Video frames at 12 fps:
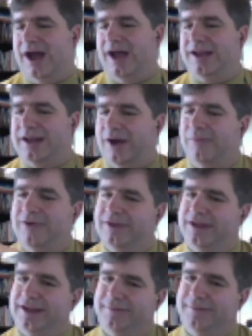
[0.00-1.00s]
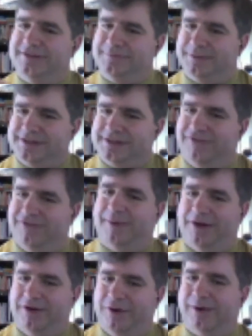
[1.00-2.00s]
I really need to be specific
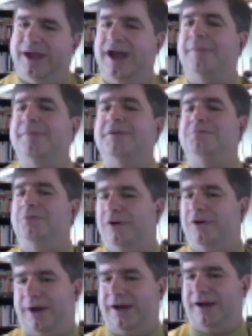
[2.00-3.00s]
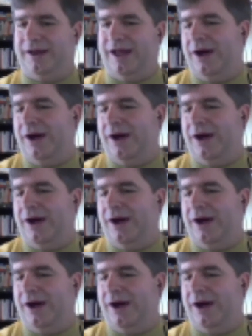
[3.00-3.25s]
about knowing how much more am I going,